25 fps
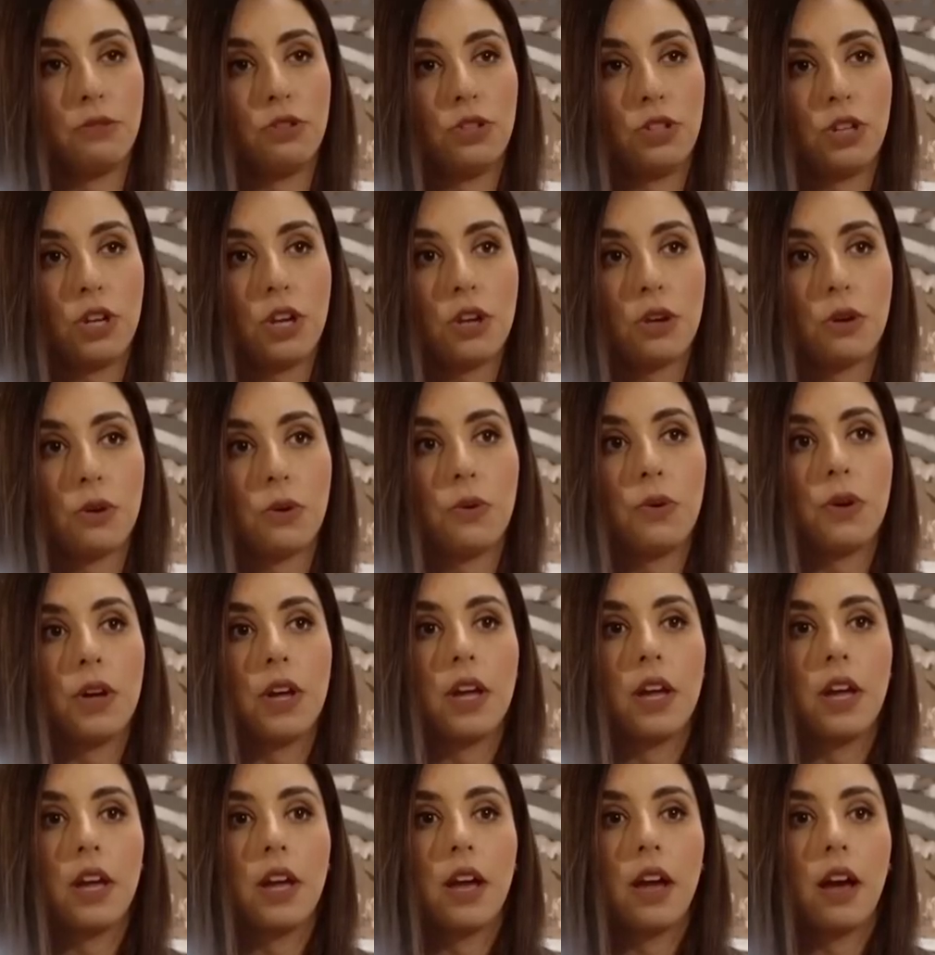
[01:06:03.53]
to you,
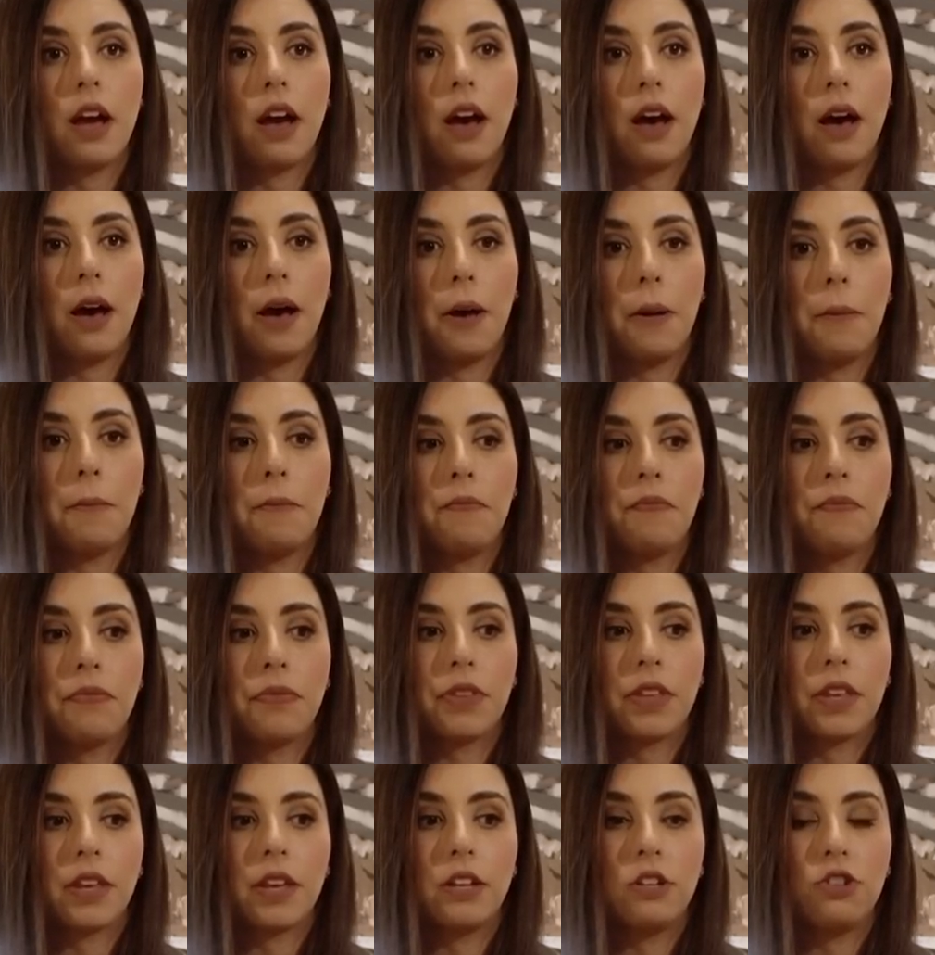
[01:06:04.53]

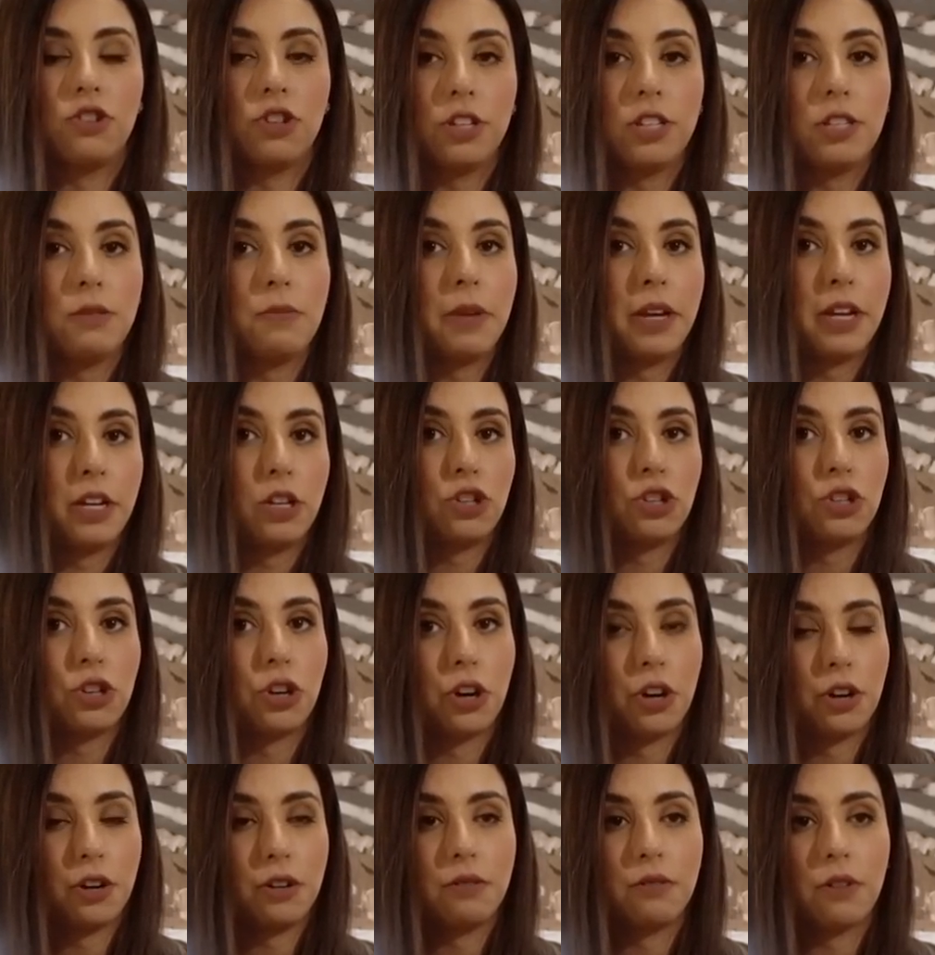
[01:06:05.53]
just make
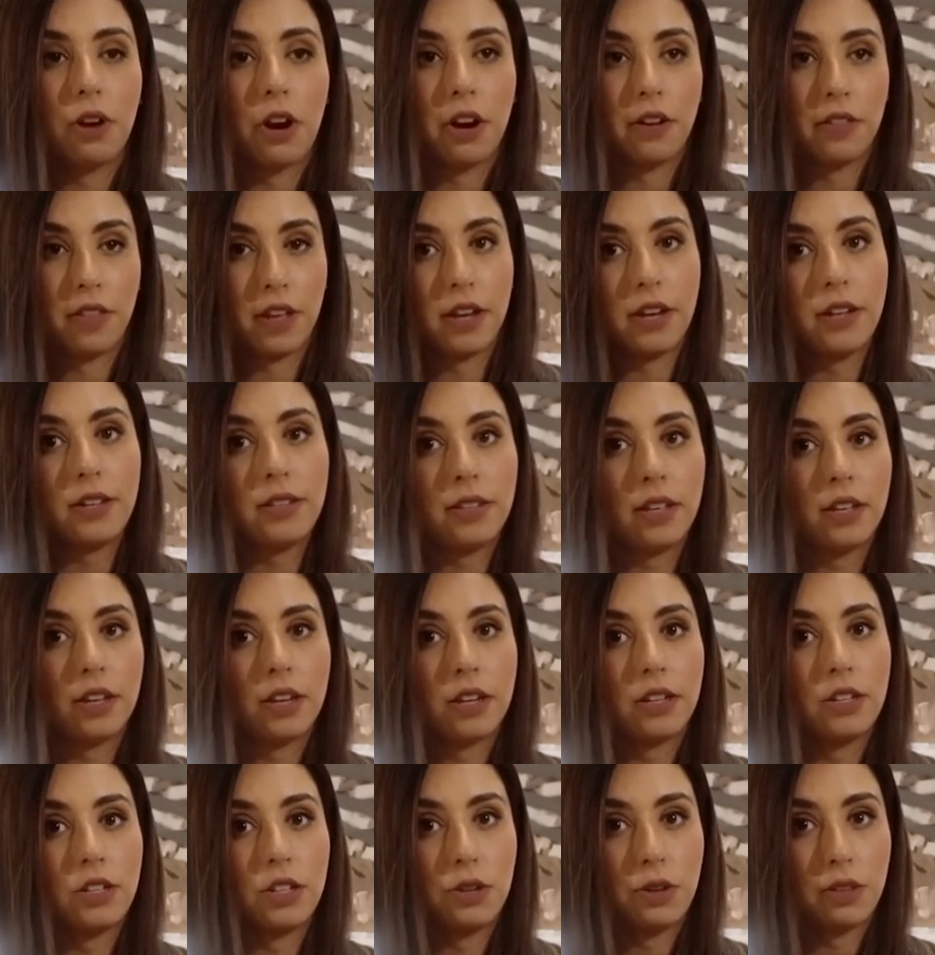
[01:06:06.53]
sure, are they going to sell
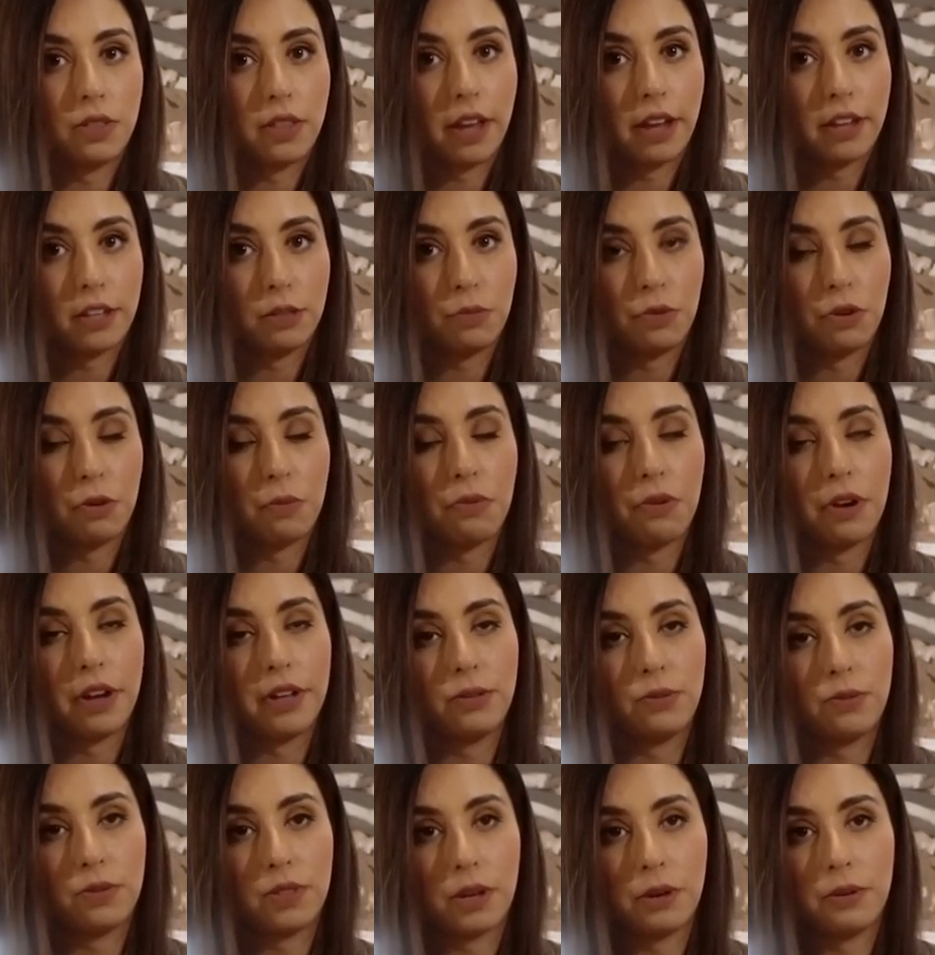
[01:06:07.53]
it to you at the export
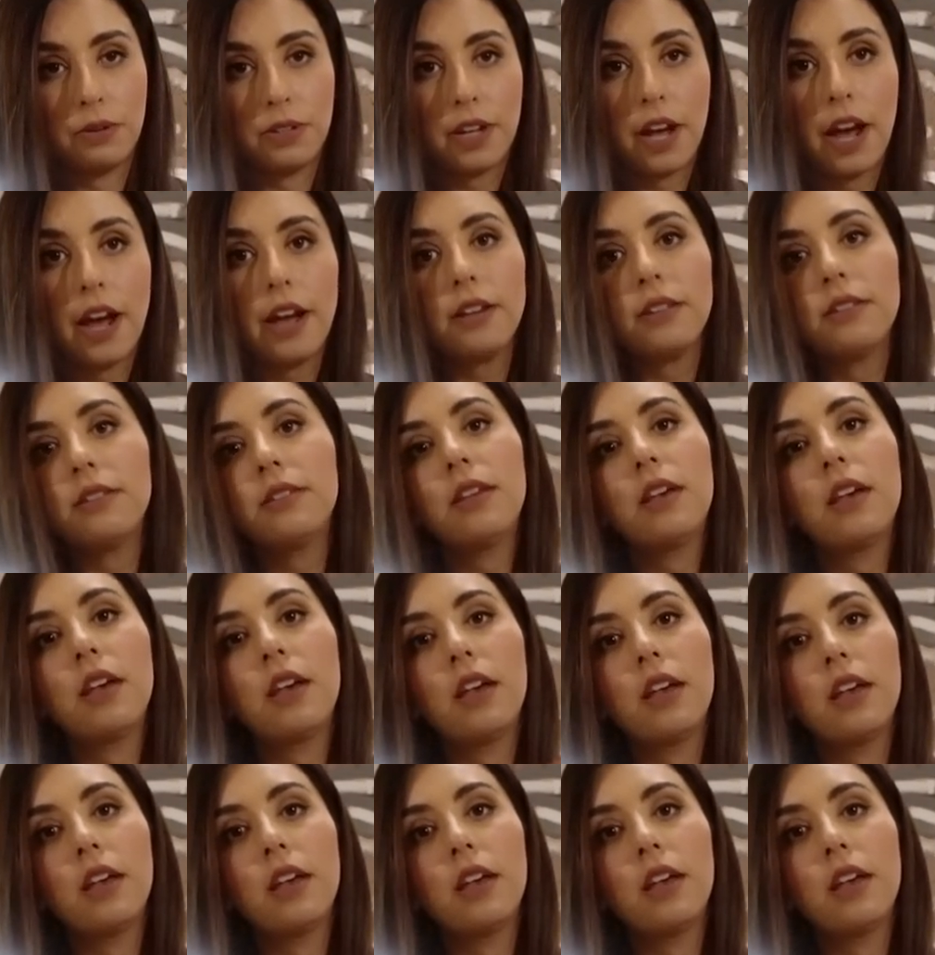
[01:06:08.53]
price without tax?